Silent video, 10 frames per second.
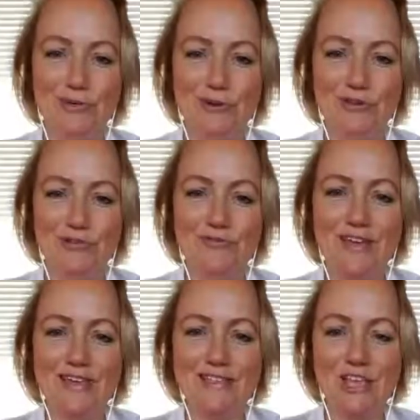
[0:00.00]
hormonal
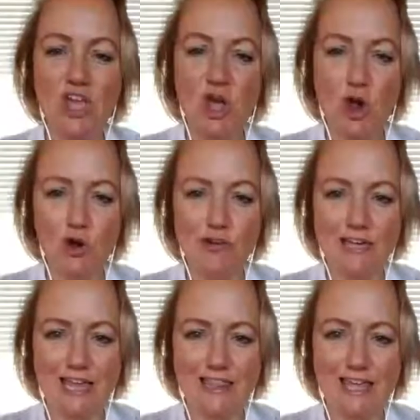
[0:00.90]
phase or
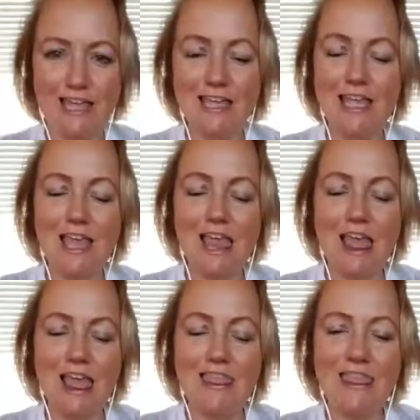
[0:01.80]
another,
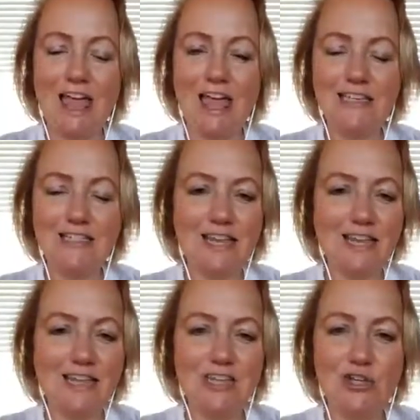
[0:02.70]
that
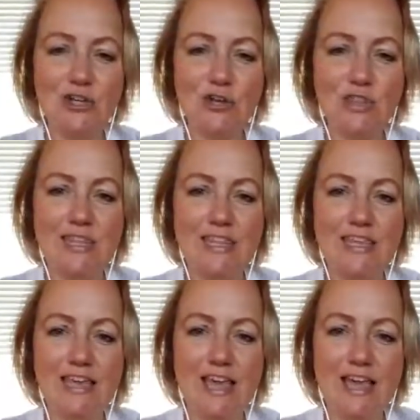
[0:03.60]

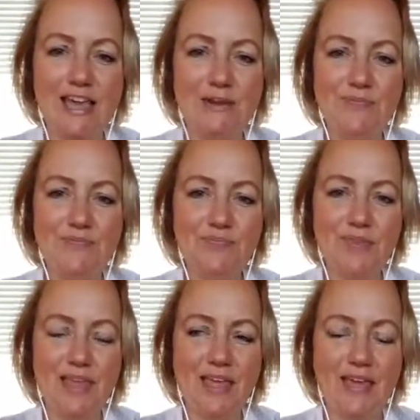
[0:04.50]
that
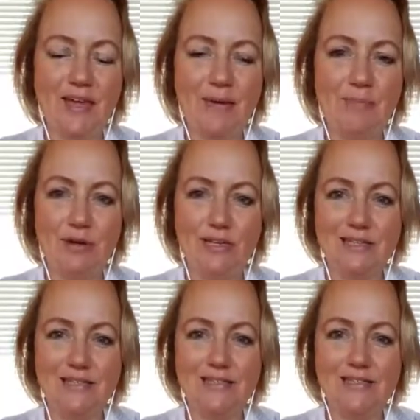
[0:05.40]
our
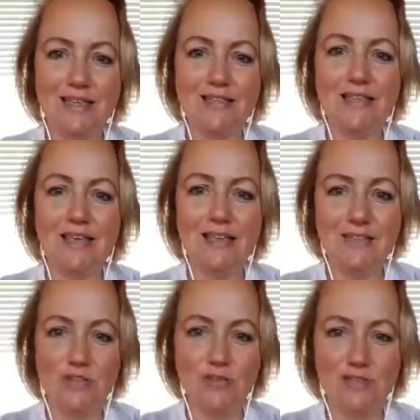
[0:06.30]
body is
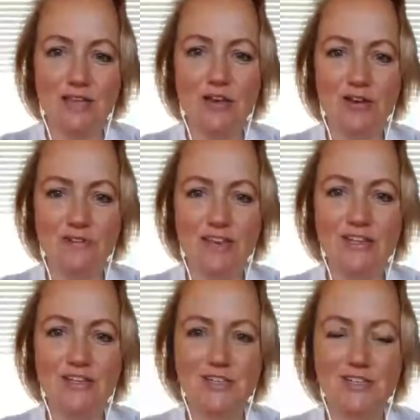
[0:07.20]
using a lot of
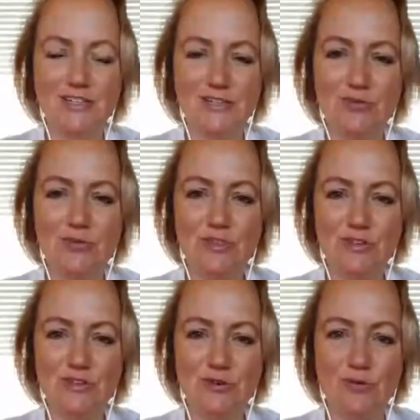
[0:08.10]
energy to deal with
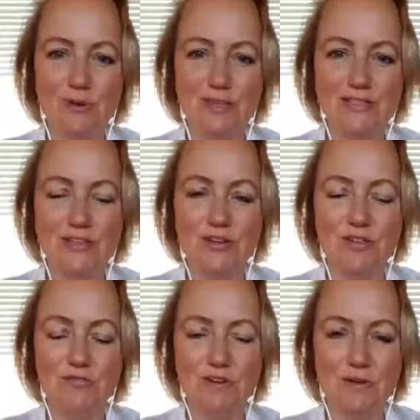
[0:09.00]
those hormones, and you go
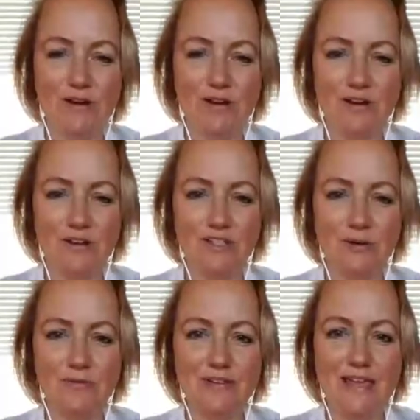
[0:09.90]
and throw alcohol on top
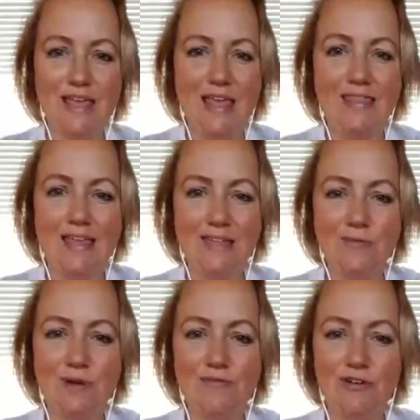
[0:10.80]
of it. That's
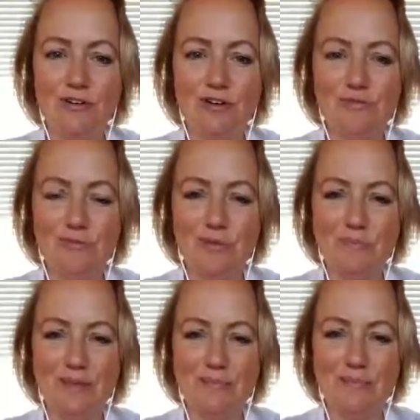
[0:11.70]
why very often when
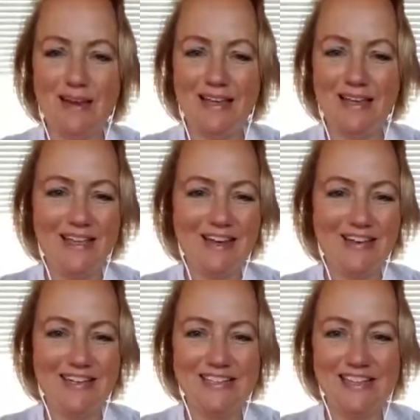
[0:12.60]
people are, hello
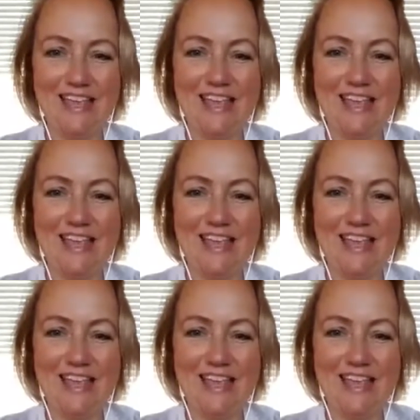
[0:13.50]
Liz,